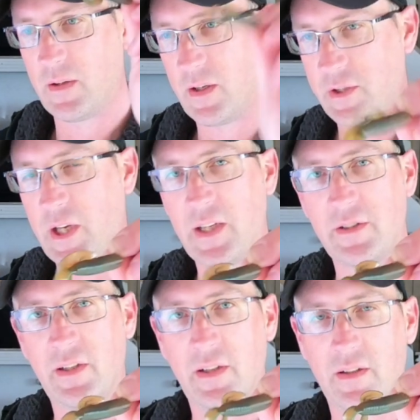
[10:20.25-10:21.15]
I
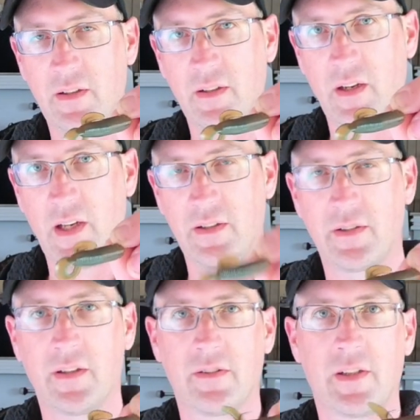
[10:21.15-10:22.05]
changed it and
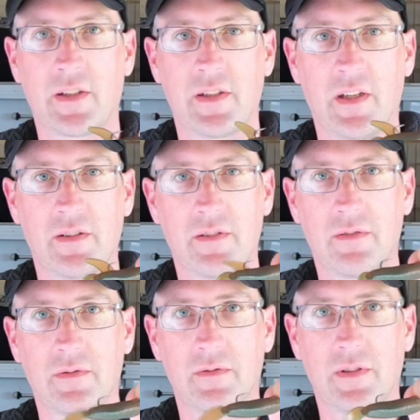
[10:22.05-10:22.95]
instant success.
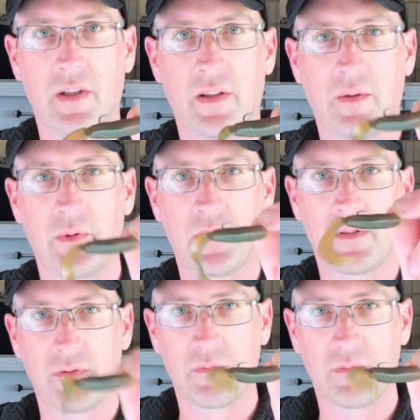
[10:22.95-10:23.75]
So that was